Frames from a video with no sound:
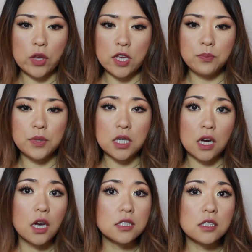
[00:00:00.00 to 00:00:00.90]
weight
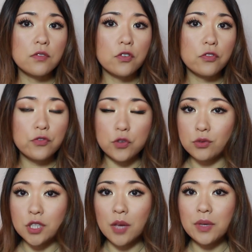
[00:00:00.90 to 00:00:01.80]
because of the
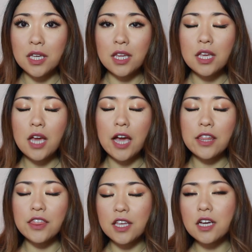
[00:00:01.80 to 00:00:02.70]
foods I'm eating.
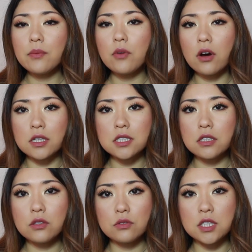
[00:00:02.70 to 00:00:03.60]
I think I'm
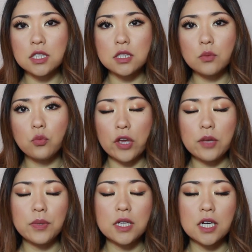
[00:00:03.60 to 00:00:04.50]
honestly losing some
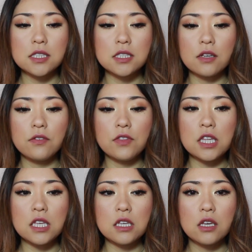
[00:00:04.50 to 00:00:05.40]
weight because of
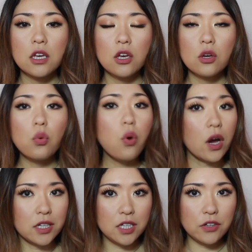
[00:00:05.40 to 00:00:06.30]
the
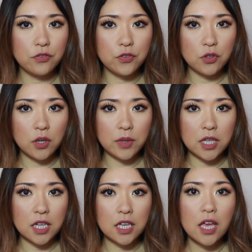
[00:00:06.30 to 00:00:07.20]
quantity of food I'm
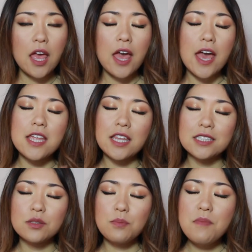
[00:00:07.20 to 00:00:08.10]
eating. And
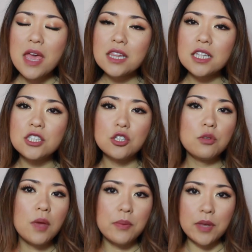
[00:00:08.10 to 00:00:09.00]
that's mainly
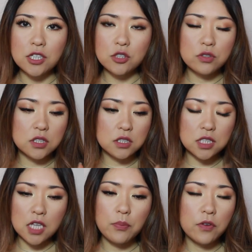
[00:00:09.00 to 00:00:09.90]
due, maybe I could do a
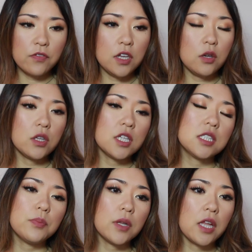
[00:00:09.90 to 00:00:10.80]
separate video on
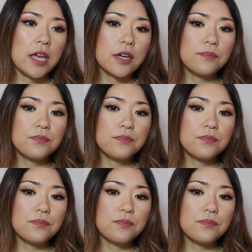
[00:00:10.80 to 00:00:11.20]
this, but like